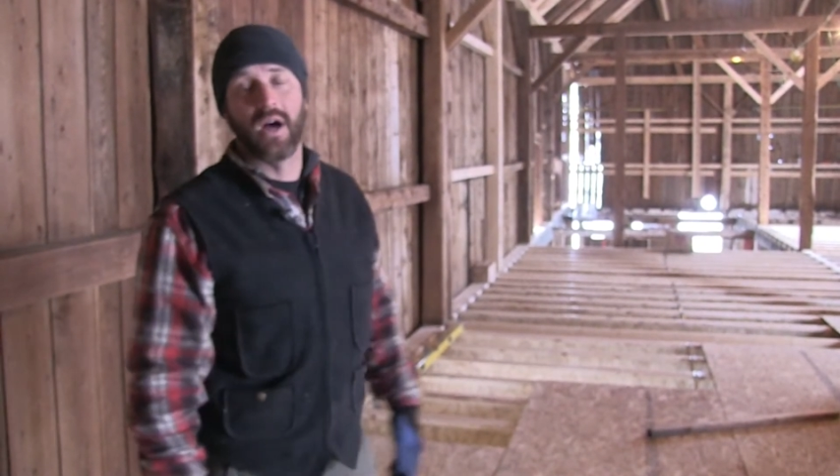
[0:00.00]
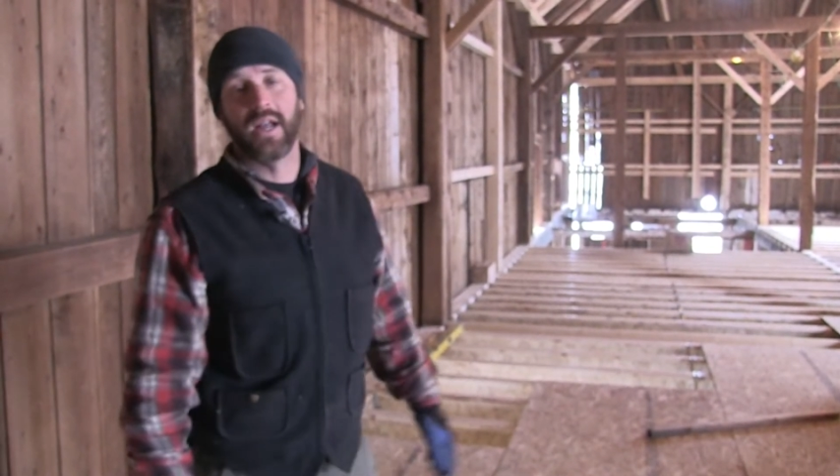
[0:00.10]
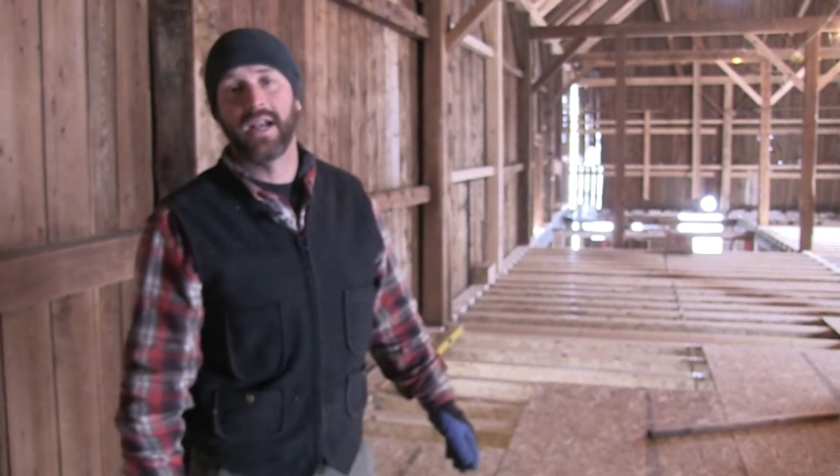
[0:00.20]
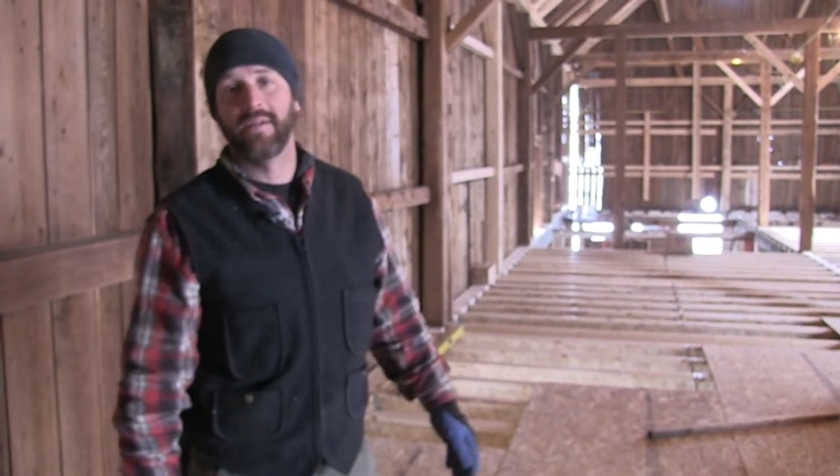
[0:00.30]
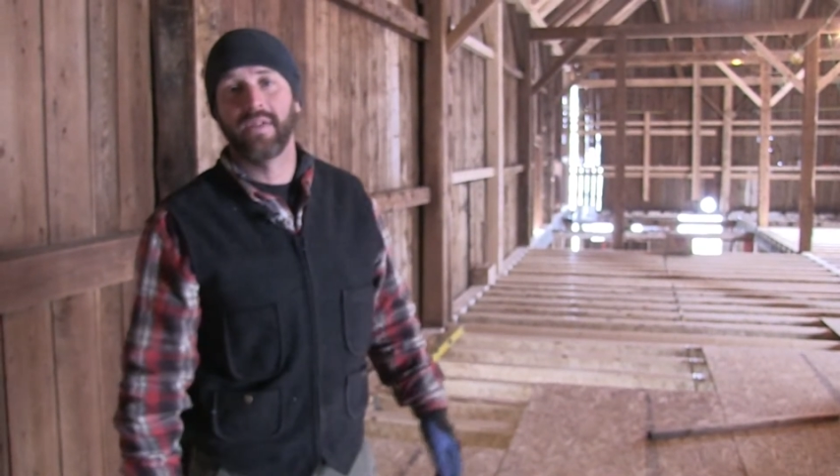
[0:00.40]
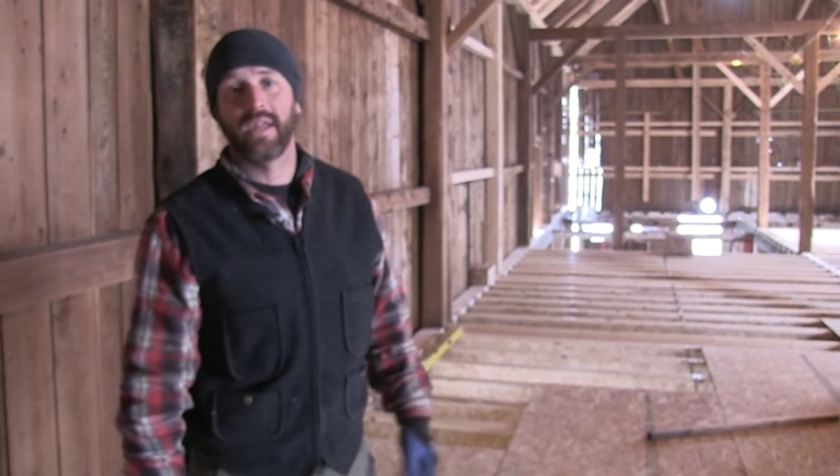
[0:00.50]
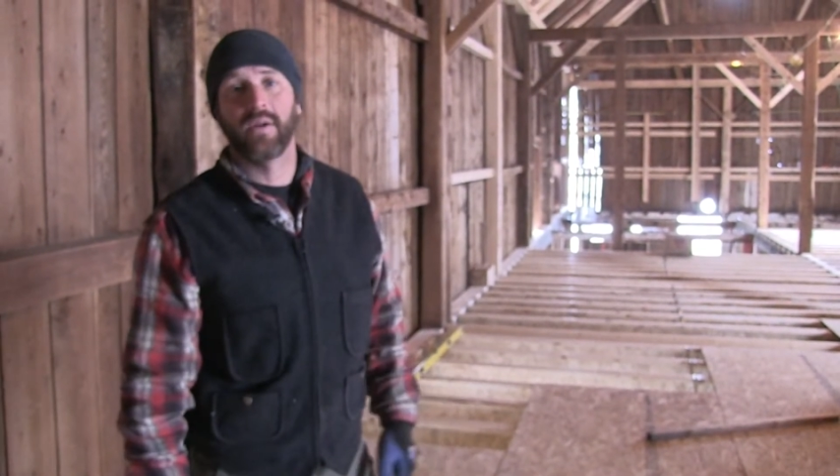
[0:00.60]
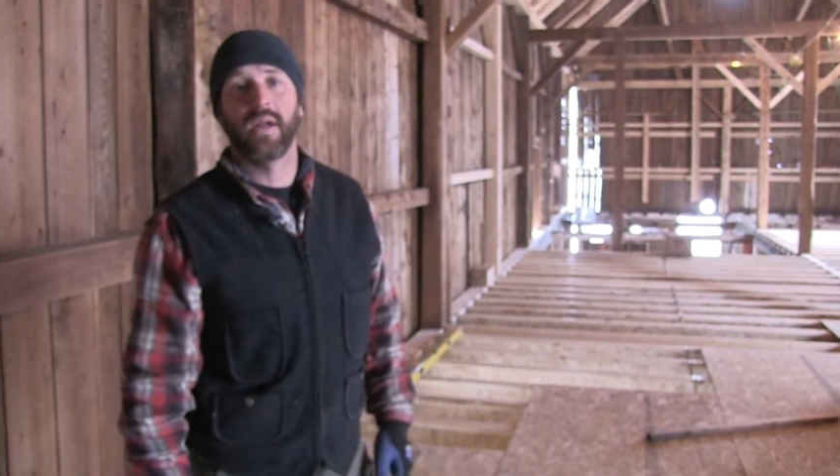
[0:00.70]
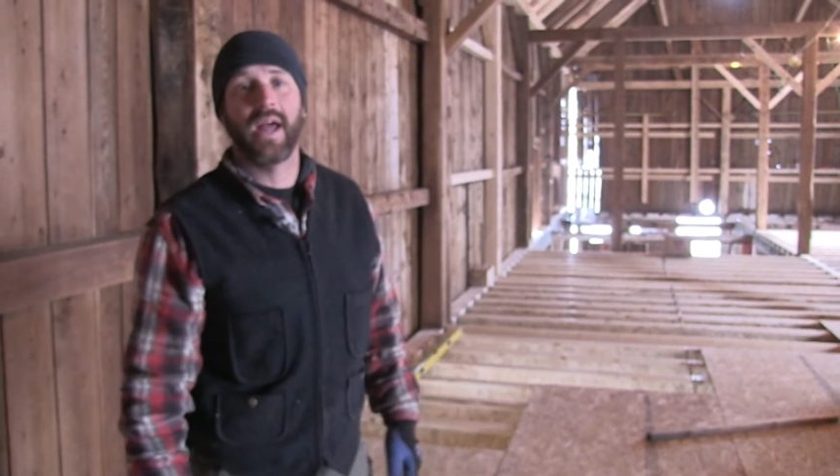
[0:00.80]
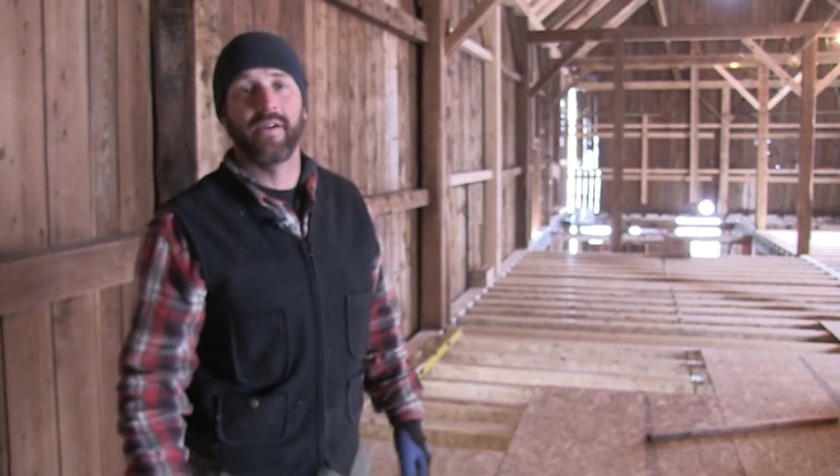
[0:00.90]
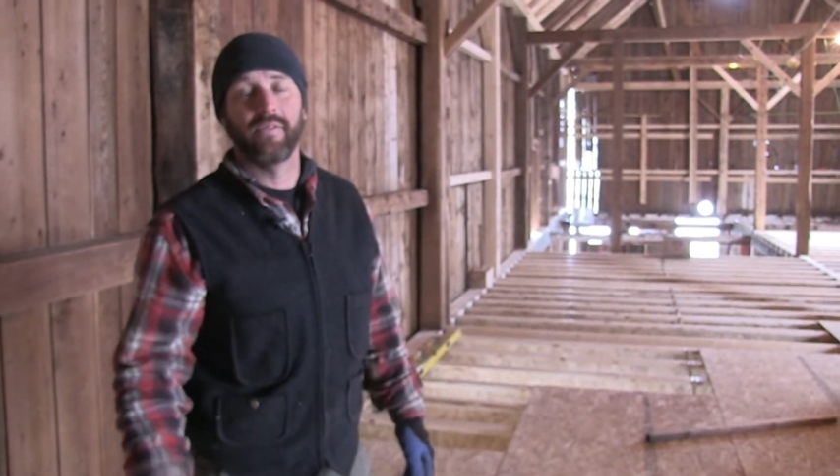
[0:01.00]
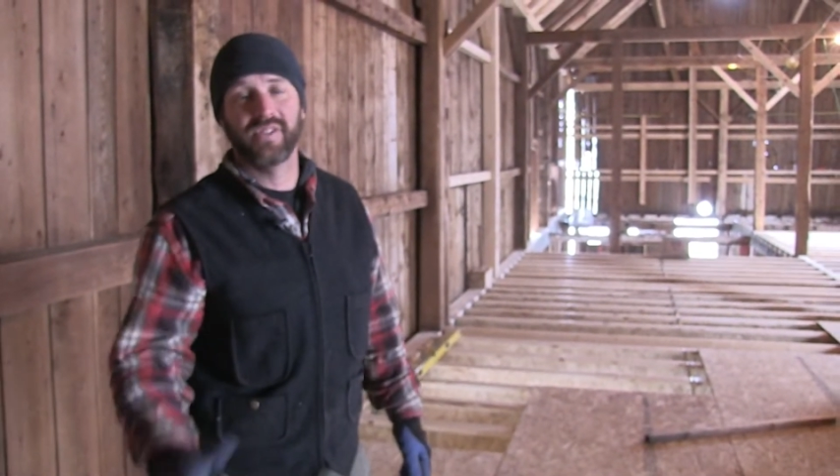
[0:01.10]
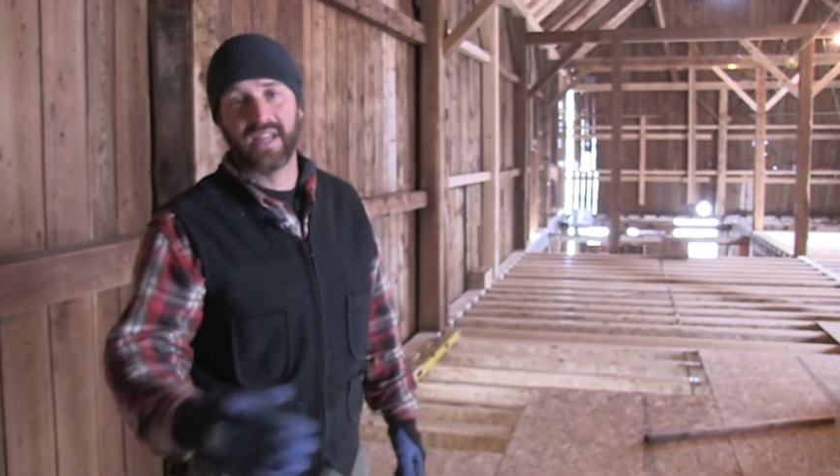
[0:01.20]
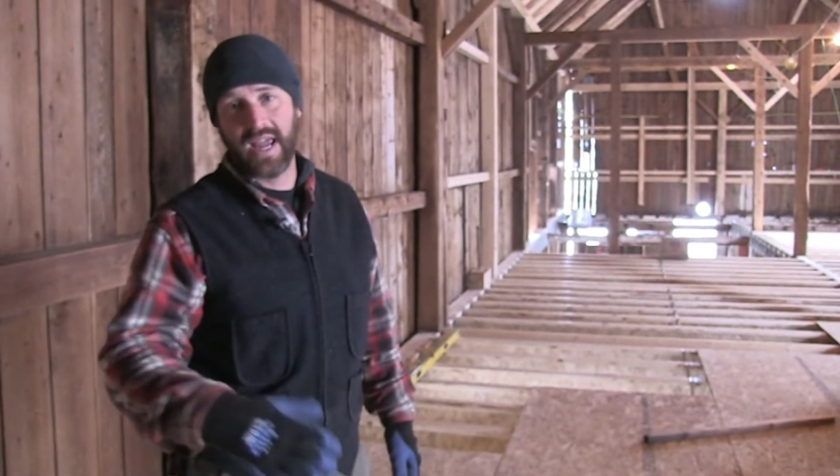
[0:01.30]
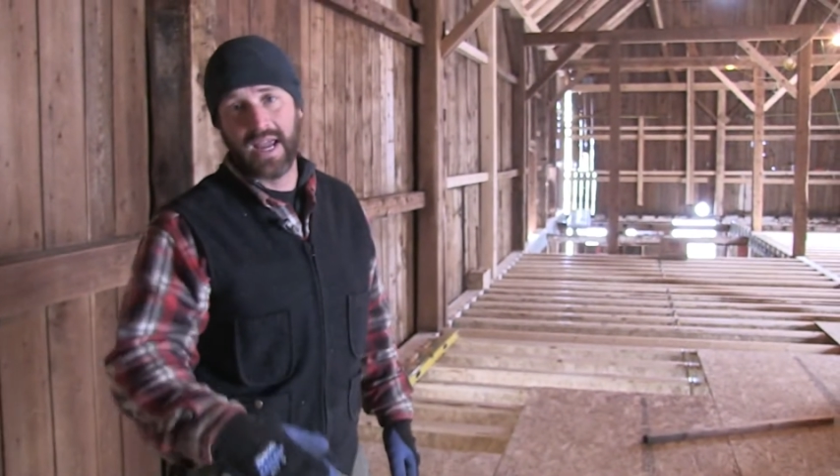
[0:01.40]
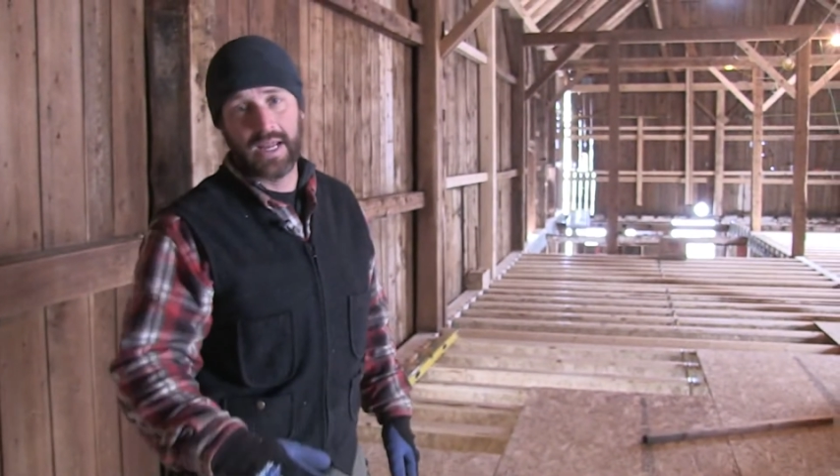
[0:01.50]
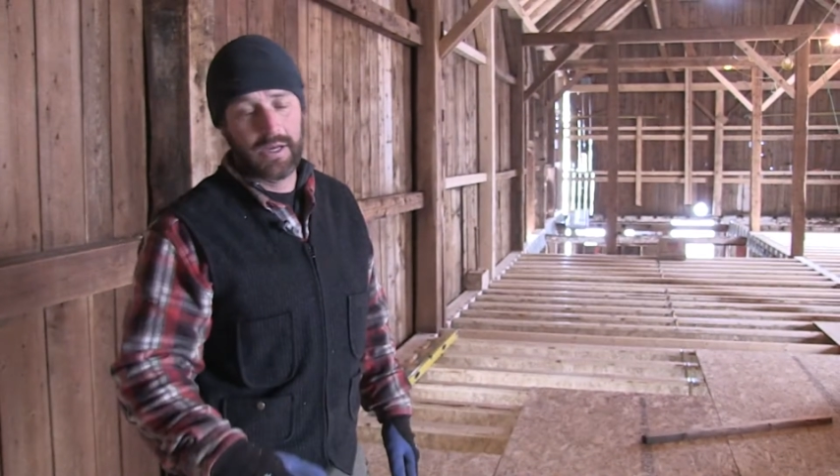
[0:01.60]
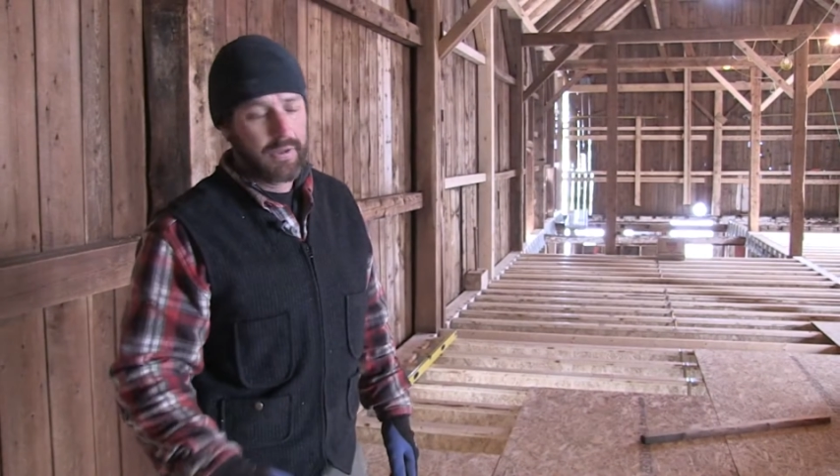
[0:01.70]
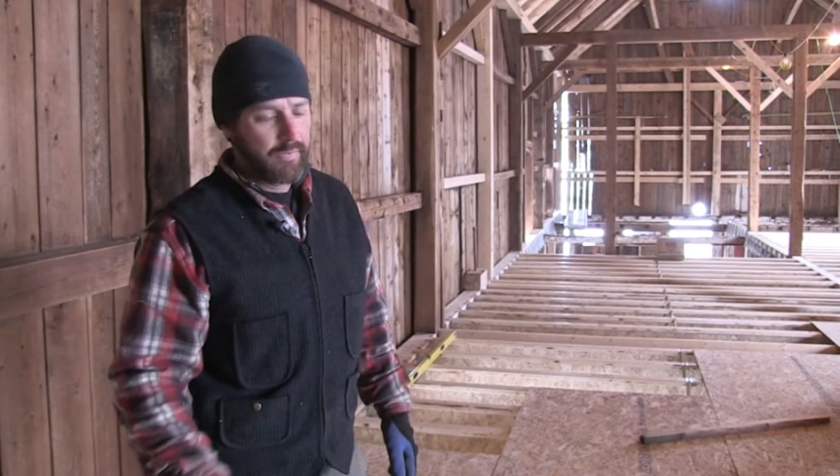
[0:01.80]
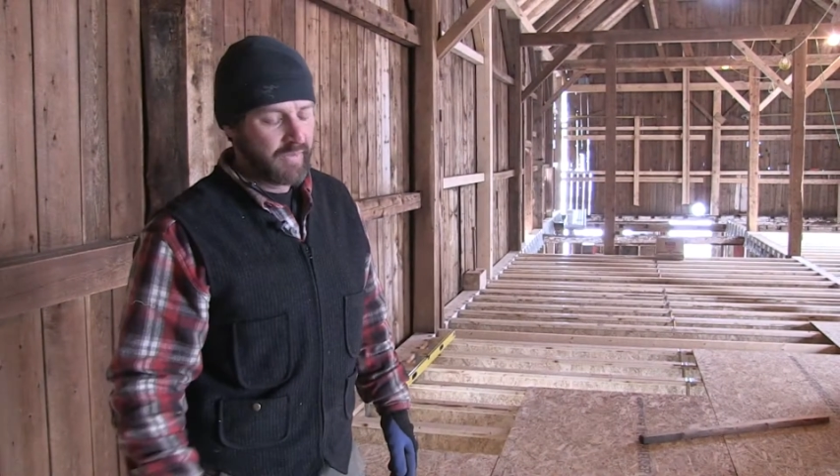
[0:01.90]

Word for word: on and everything have stayed.